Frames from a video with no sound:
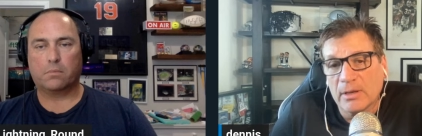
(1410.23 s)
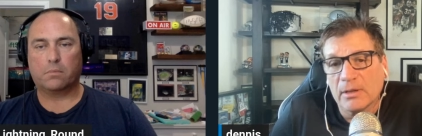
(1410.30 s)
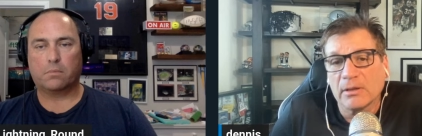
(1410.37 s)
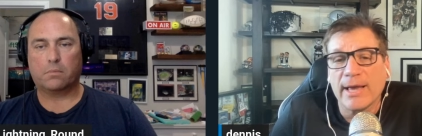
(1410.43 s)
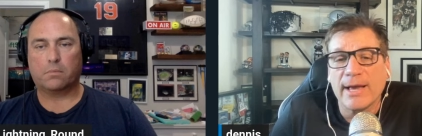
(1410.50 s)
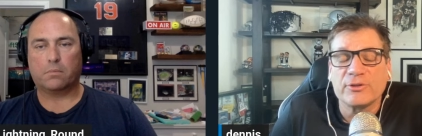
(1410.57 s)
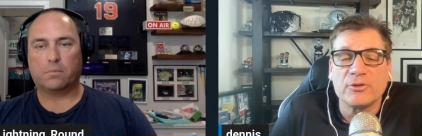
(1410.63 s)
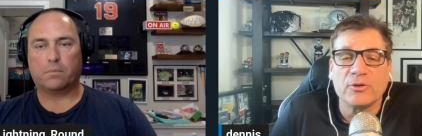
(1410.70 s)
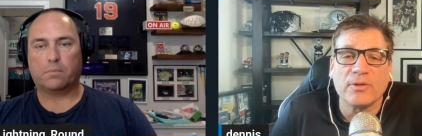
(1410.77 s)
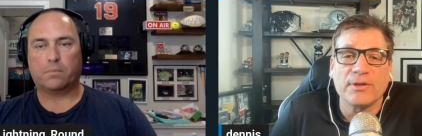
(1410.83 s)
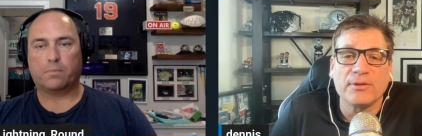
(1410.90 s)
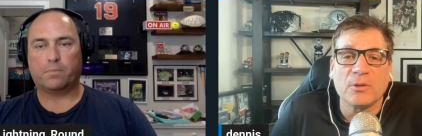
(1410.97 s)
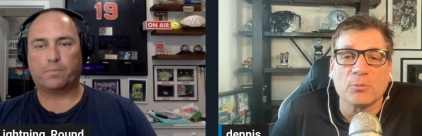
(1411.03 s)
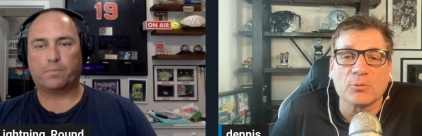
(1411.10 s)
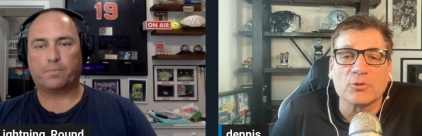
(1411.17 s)
Speaker 1: last year, I
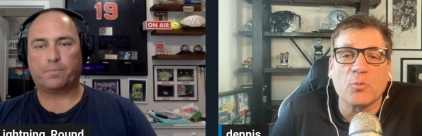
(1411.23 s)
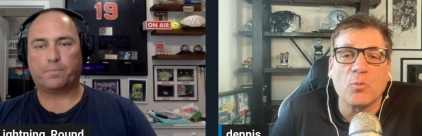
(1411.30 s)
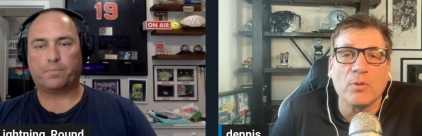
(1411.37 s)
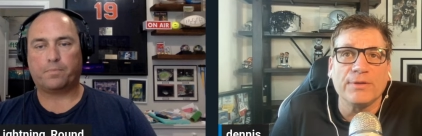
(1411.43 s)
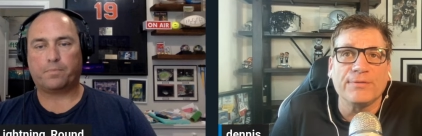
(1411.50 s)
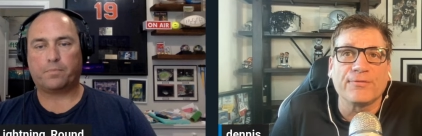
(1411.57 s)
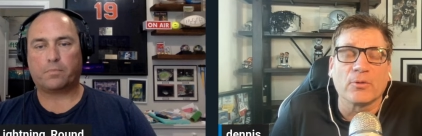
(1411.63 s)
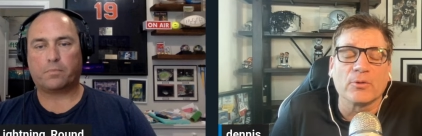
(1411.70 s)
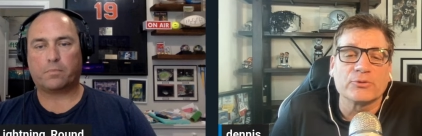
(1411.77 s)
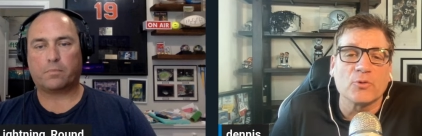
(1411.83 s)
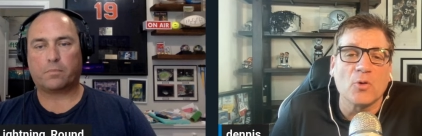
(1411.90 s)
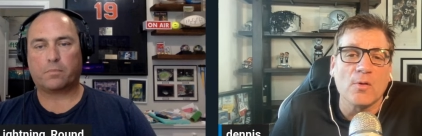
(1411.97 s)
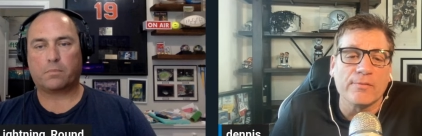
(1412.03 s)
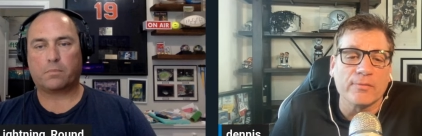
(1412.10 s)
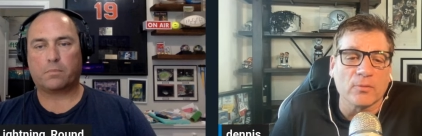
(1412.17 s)
think they were 21st
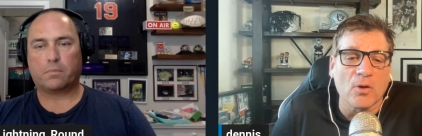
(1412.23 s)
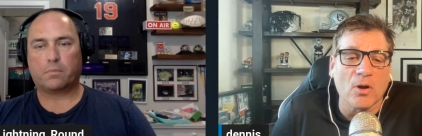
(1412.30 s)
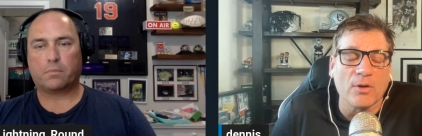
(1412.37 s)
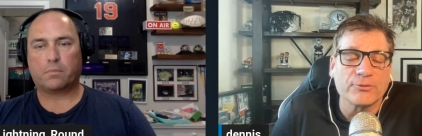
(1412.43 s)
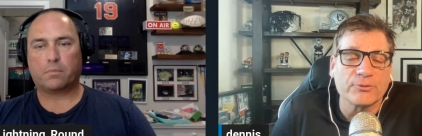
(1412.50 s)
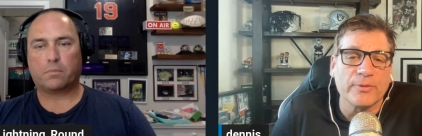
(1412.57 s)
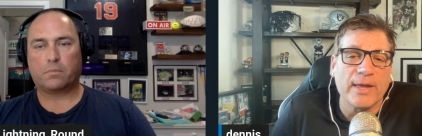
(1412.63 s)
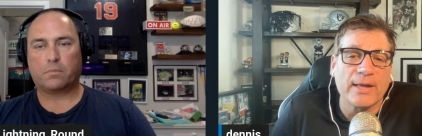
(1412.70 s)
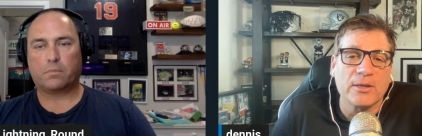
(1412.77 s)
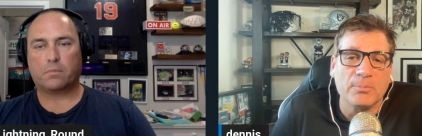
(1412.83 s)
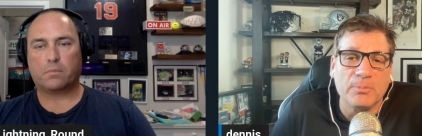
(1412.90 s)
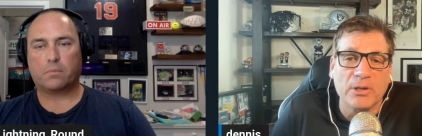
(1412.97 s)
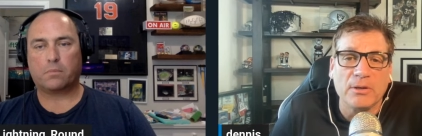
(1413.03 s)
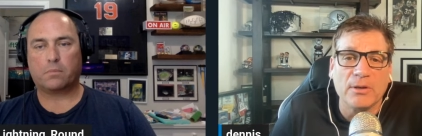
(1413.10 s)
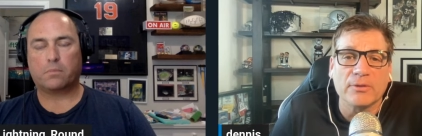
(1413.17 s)
overall. So that
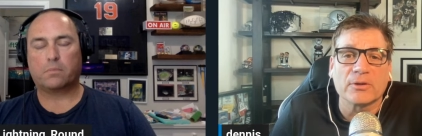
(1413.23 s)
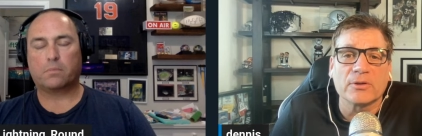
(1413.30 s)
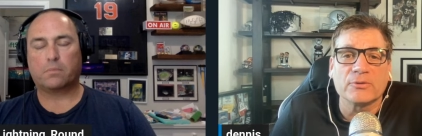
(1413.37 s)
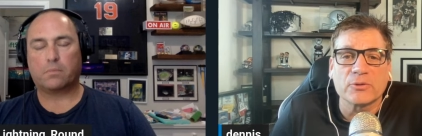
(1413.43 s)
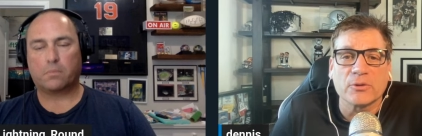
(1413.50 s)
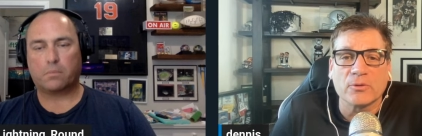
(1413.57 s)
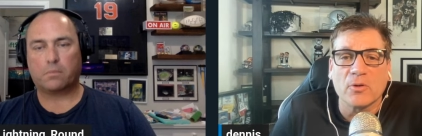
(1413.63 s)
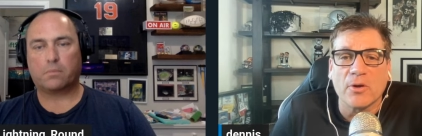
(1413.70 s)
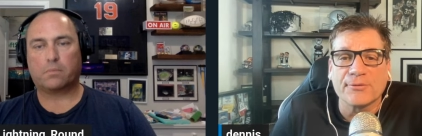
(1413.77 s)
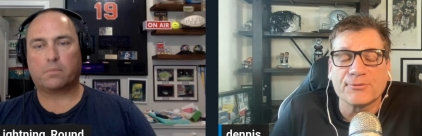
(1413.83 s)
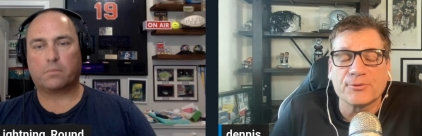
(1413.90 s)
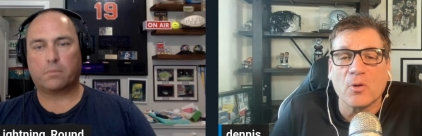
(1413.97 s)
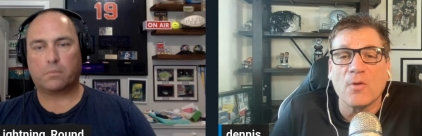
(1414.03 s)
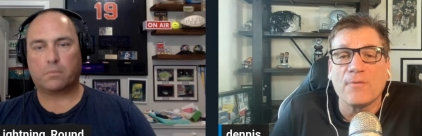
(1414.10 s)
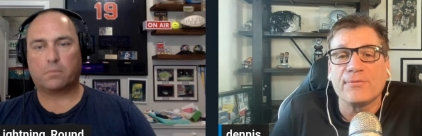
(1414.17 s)
could be another concern.
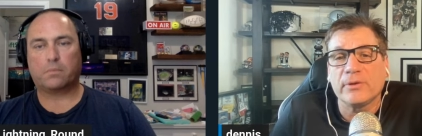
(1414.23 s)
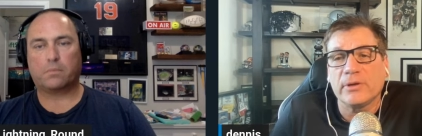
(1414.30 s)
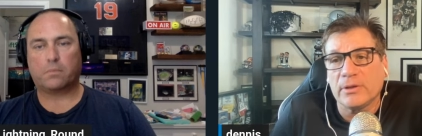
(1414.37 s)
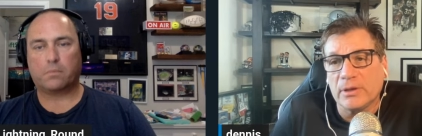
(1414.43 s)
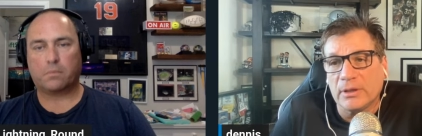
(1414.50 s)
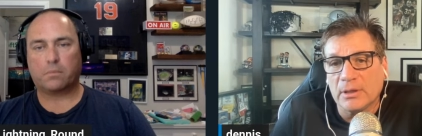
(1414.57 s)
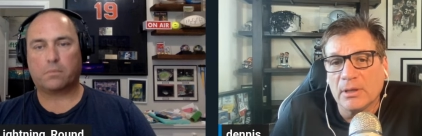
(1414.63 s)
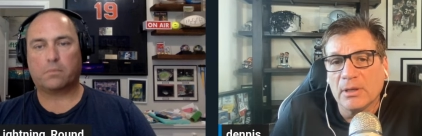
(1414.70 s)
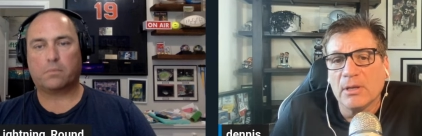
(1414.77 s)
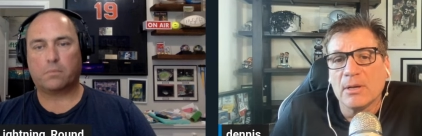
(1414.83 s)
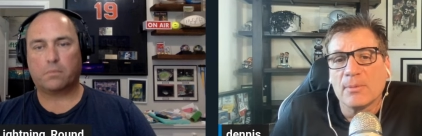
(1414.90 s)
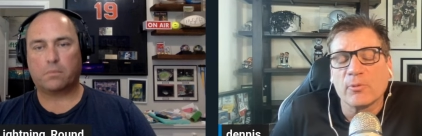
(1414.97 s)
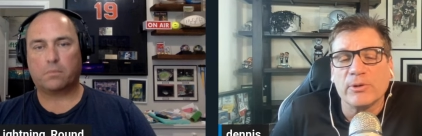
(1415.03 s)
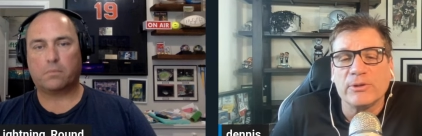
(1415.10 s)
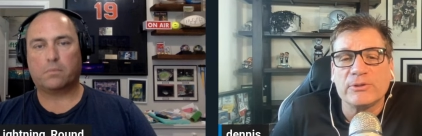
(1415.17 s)
Also, hopefully the
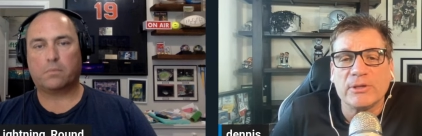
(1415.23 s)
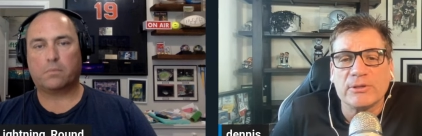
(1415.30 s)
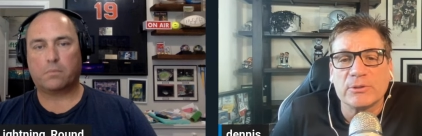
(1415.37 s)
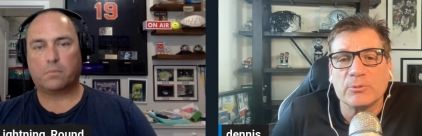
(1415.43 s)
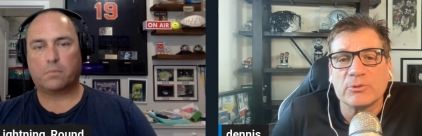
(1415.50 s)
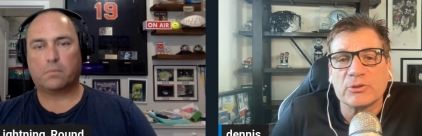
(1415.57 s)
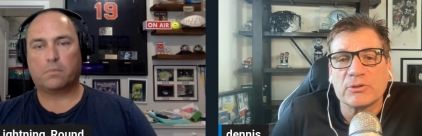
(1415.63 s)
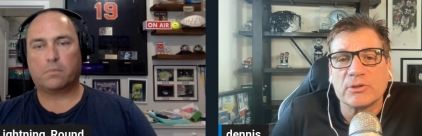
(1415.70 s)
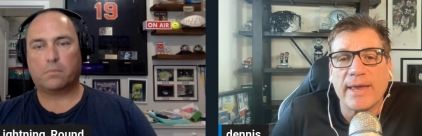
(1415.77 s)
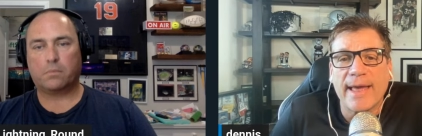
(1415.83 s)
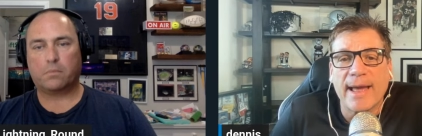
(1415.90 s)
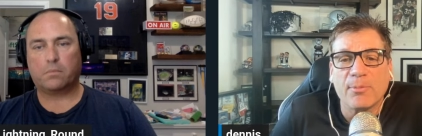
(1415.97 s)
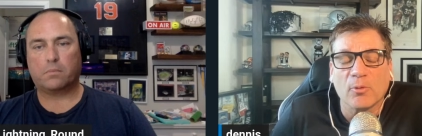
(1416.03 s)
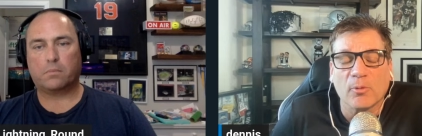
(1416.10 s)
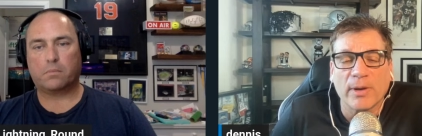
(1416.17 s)
preseason was just an
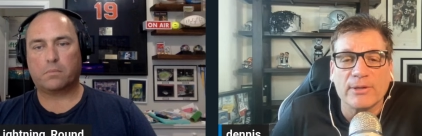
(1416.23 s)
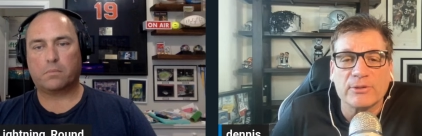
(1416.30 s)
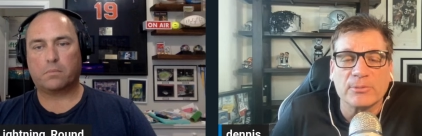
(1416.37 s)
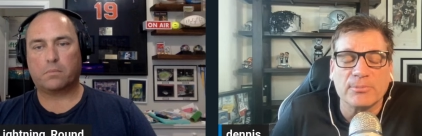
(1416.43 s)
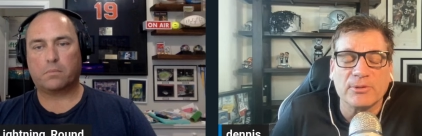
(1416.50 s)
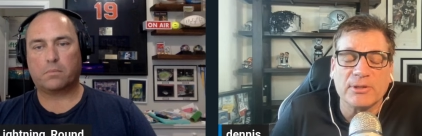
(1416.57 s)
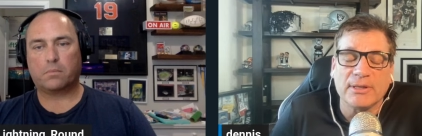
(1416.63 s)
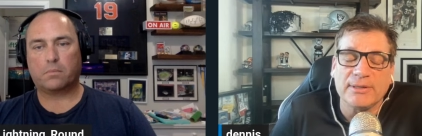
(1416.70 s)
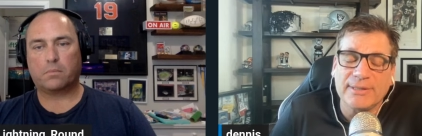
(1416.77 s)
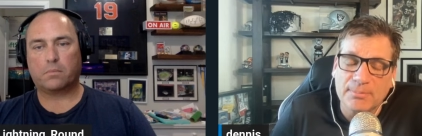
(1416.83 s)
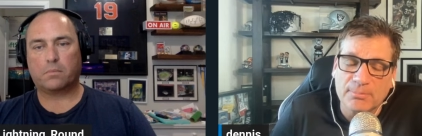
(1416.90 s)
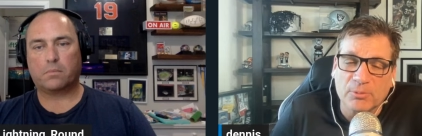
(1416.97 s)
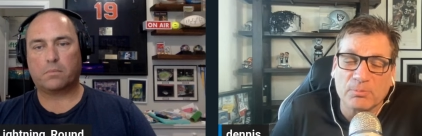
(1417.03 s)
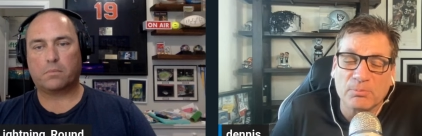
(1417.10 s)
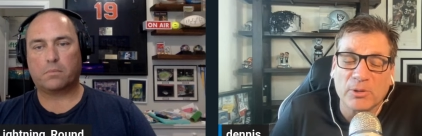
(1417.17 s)
aberration, but they
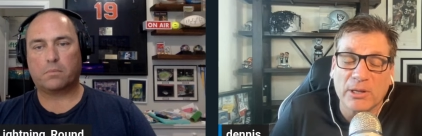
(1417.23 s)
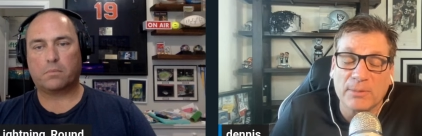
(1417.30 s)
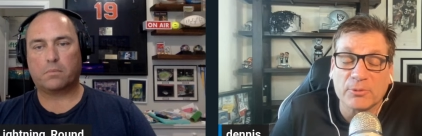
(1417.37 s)
didn't play